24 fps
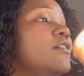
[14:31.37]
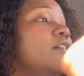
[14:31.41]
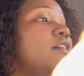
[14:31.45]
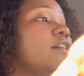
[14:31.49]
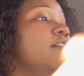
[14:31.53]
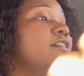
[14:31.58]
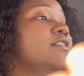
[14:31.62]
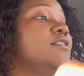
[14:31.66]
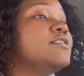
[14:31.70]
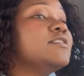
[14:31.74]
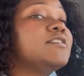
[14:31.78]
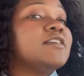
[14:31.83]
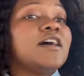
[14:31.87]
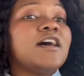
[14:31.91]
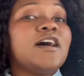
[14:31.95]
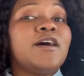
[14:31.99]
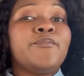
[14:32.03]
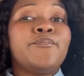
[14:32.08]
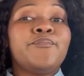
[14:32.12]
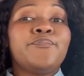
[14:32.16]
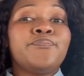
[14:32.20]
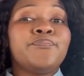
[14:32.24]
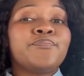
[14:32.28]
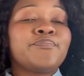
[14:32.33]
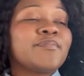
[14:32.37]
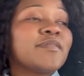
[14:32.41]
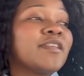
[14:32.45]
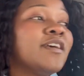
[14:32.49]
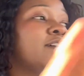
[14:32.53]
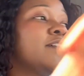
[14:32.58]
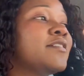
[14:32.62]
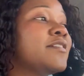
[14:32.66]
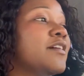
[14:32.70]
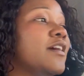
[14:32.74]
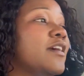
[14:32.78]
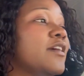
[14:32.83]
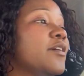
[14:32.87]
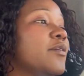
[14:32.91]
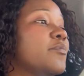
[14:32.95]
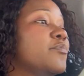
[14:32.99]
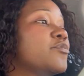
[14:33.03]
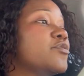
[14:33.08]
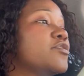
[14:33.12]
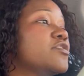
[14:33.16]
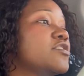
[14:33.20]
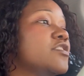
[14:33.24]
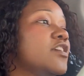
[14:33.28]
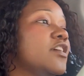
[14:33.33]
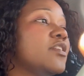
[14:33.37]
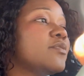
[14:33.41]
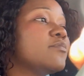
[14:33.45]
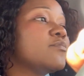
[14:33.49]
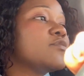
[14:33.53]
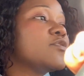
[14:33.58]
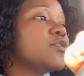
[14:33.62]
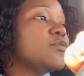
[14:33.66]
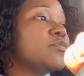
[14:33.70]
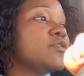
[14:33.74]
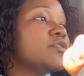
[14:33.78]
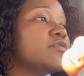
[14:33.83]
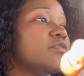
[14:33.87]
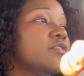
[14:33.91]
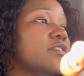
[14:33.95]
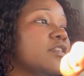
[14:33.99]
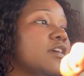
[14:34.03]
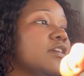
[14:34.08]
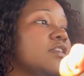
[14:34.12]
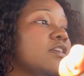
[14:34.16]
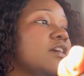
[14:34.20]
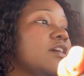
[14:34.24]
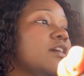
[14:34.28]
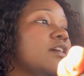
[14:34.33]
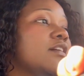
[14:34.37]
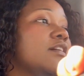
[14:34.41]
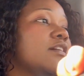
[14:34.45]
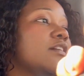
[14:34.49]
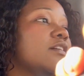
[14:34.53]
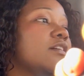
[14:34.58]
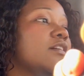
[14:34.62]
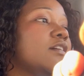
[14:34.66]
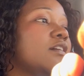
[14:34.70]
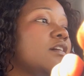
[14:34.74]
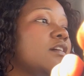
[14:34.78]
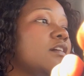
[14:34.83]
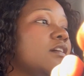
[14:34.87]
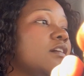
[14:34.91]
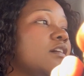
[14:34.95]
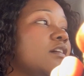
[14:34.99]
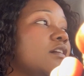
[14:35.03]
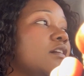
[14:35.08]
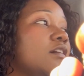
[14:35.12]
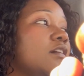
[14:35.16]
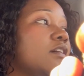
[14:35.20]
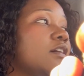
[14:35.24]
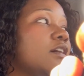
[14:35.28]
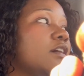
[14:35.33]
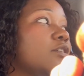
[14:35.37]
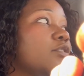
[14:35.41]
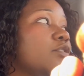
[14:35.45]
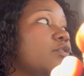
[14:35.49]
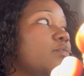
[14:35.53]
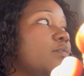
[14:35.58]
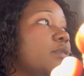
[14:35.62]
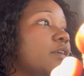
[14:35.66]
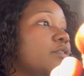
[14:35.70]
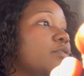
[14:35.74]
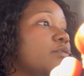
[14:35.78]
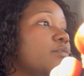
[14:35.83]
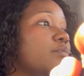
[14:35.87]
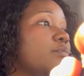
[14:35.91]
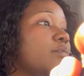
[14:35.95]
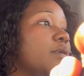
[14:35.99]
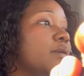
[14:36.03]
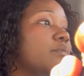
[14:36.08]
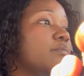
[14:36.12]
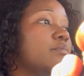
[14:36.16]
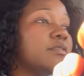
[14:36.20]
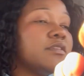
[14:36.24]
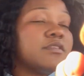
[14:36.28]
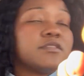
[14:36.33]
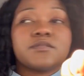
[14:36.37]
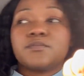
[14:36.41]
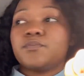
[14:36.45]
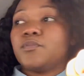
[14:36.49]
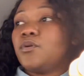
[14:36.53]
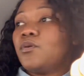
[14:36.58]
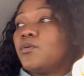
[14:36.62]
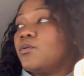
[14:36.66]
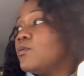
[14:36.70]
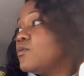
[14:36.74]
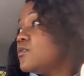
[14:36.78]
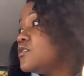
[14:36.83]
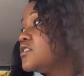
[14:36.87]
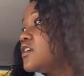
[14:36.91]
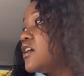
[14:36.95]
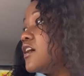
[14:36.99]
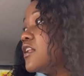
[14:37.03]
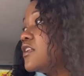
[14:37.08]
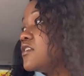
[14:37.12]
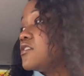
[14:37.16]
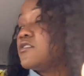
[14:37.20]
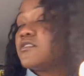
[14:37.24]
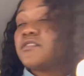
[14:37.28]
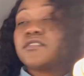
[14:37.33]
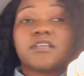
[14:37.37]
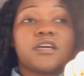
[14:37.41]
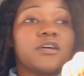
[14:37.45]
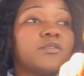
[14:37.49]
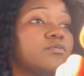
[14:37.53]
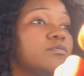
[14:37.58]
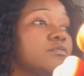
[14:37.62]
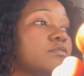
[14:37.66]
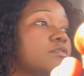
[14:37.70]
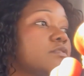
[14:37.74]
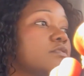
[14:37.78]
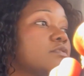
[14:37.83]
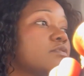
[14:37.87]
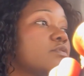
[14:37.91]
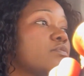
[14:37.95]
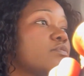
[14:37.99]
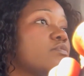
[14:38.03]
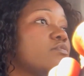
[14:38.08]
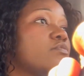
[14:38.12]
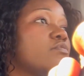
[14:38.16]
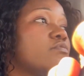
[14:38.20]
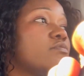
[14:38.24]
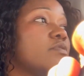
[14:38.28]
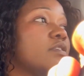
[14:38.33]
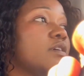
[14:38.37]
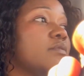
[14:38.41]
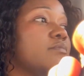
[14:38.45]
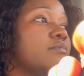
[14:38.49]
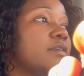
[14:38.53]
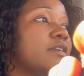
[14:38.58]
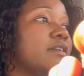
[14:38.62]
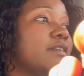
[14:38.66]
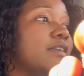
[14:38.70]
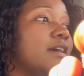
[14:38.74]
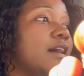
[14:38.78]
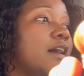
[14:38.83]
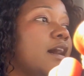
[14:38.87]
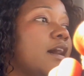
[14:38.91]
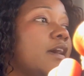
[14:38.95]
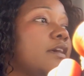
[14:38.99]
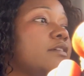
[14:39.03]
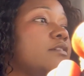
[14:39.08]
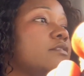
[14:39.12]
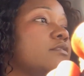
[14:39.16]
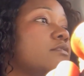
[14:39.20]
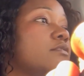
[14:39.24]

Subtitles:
And I appreciate him so much for that. I hope I don't bump this pole, child, because I will scream and die.